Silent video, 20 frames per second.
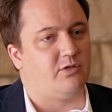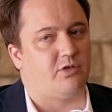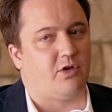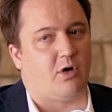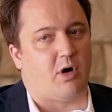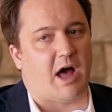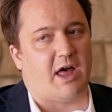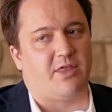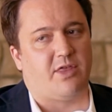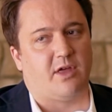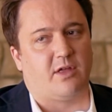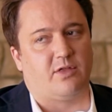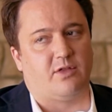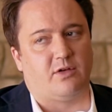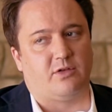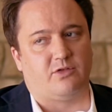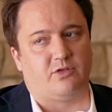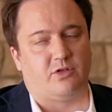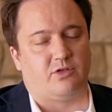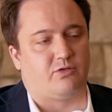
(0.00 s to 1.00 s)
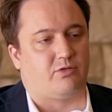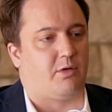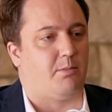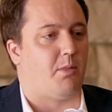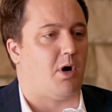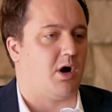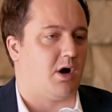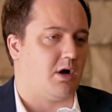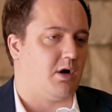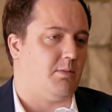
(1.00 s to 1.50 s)
So I think there's just
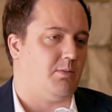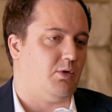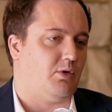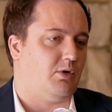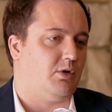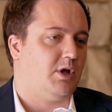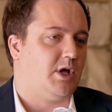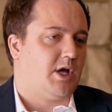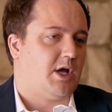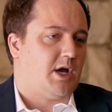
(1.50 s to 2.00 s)
remarkable